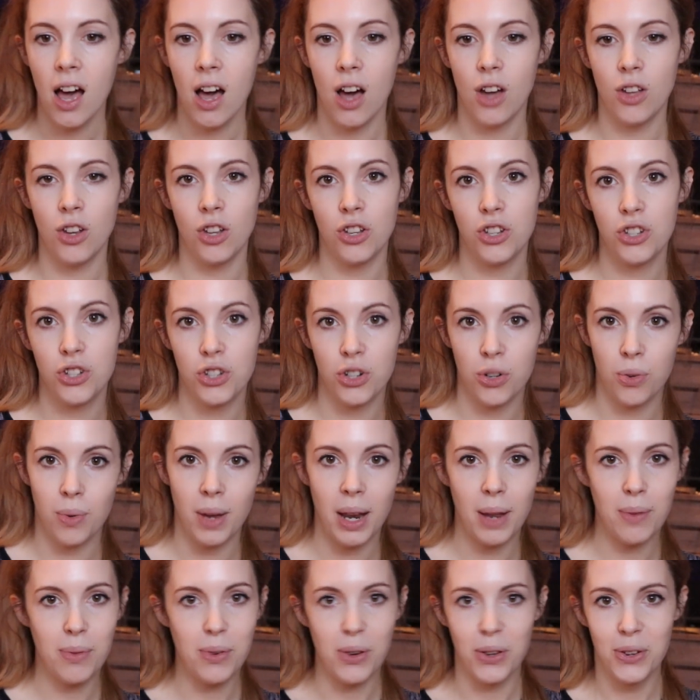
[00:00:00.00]
I'm not sure when
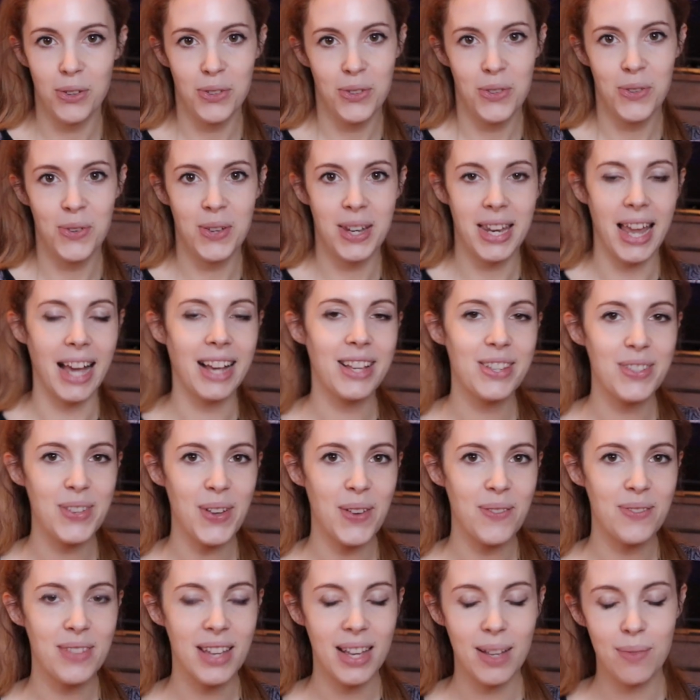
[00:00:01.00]
I'm going to do a next
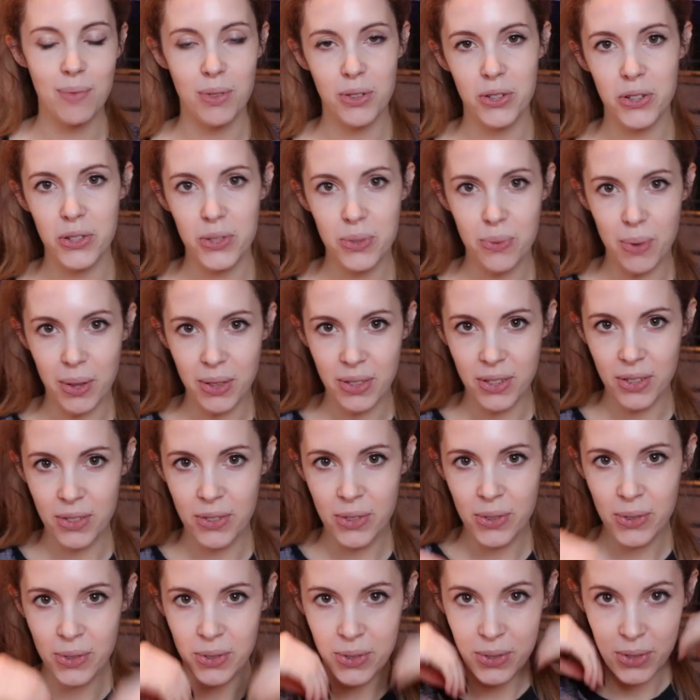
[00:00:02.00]
update, but just wanted
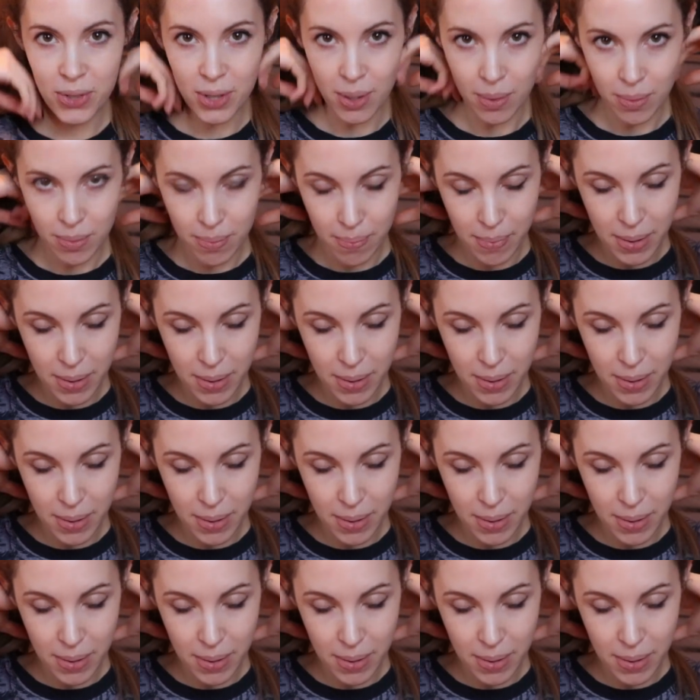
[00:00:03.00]
to do some,